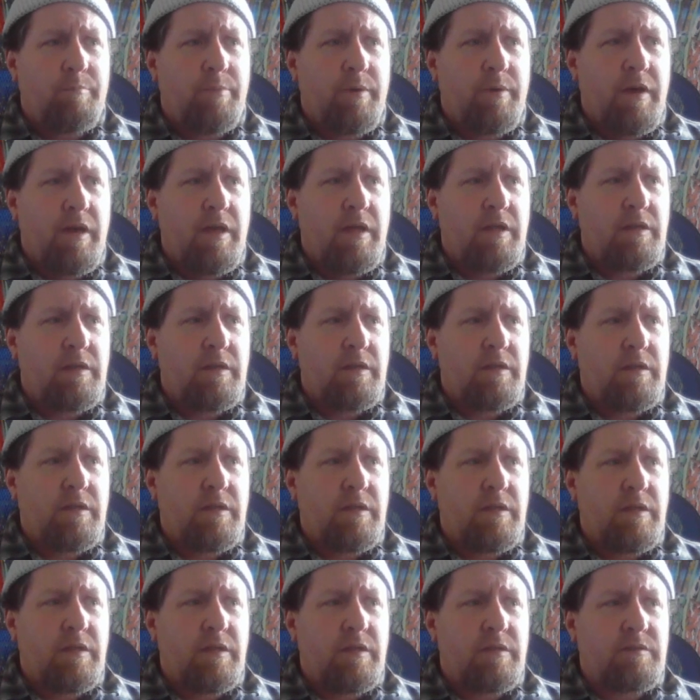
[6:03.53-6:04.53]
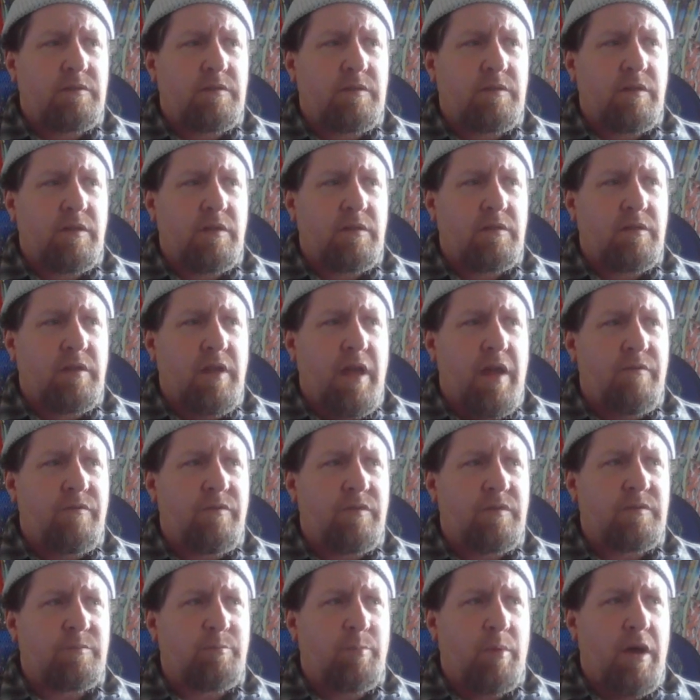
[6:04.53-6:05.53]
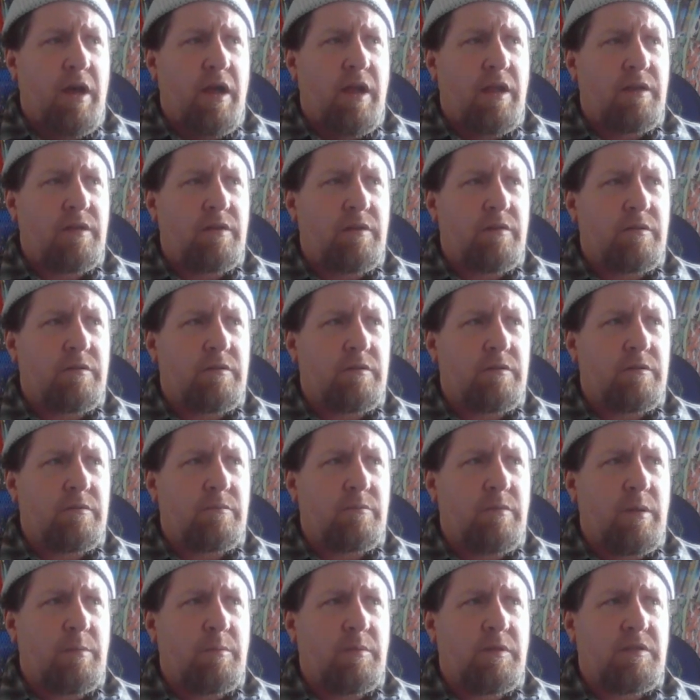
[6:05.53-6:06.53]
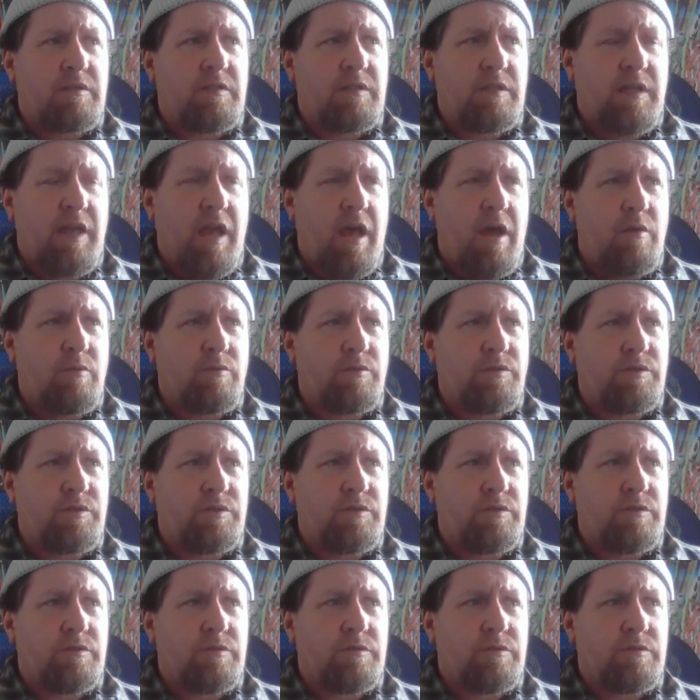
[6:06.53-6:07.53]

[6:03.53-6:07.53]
But it's good to have a spot. Maybe it's the couch,